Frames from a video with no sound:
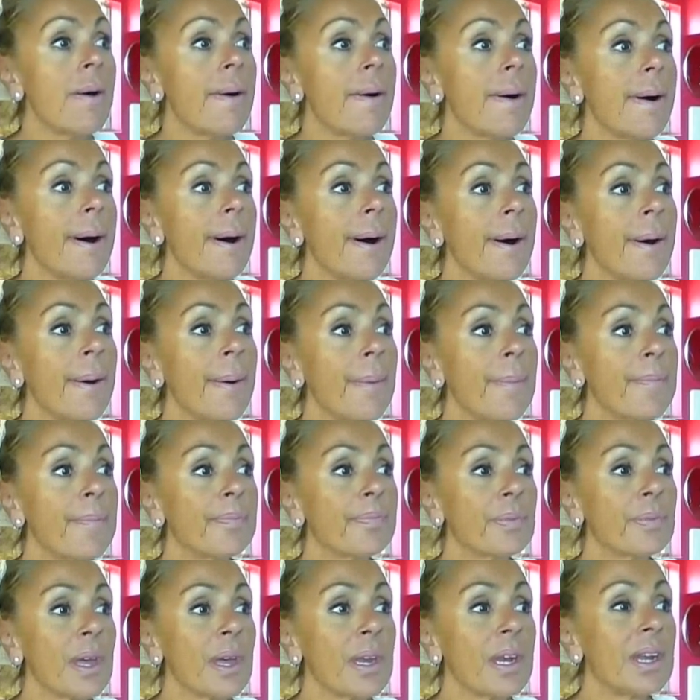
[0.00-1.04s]
And
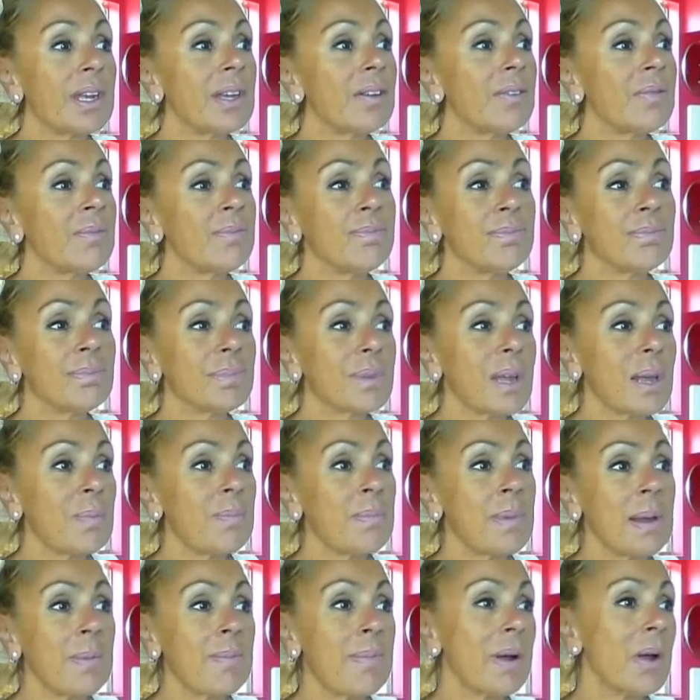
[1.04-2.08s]
I could like
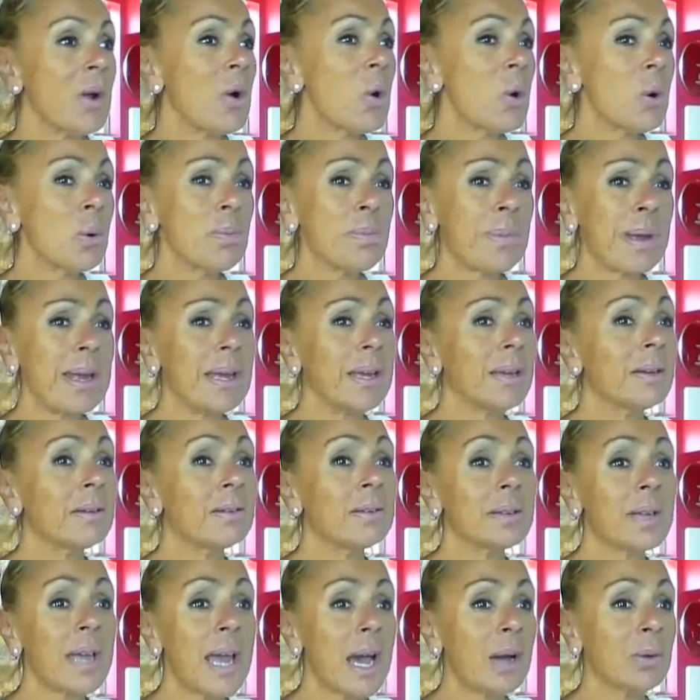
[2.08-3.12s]
make my homemade
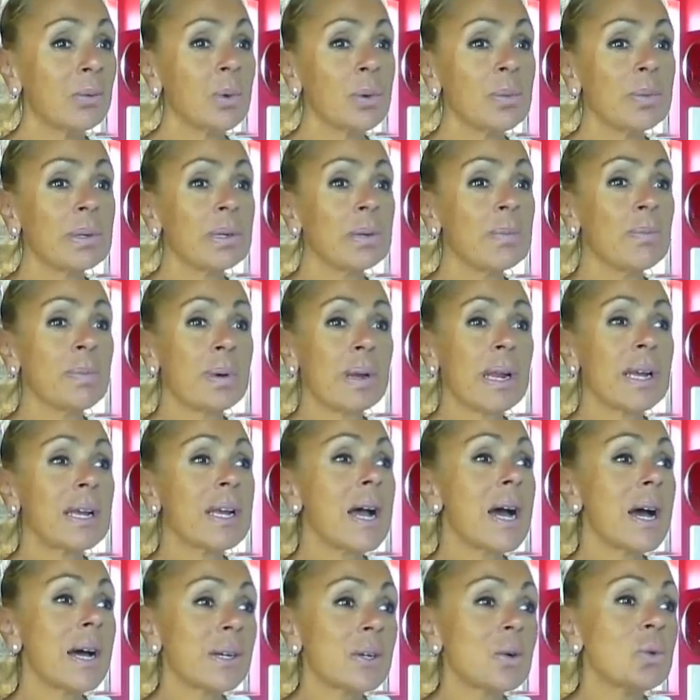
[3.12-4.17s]
Catwoman, but I
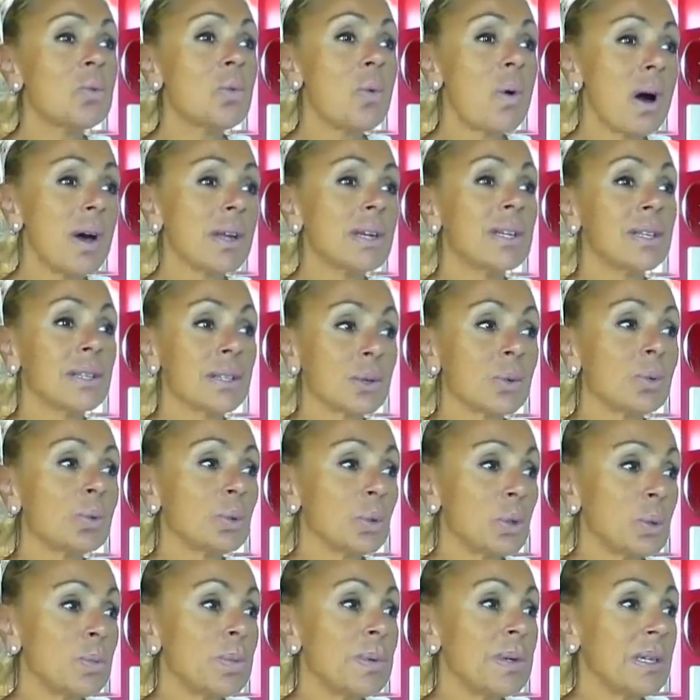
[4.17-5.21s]
kind of wanted the
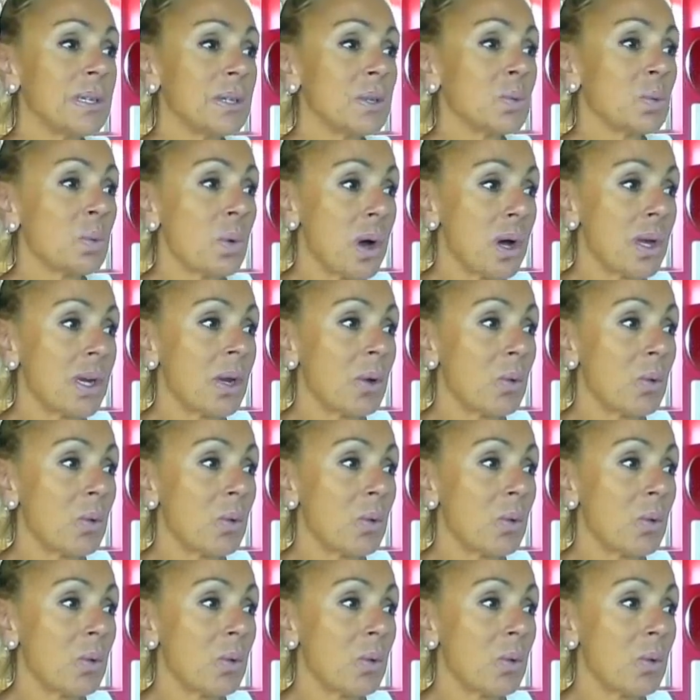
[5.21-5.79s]
Ruby's one.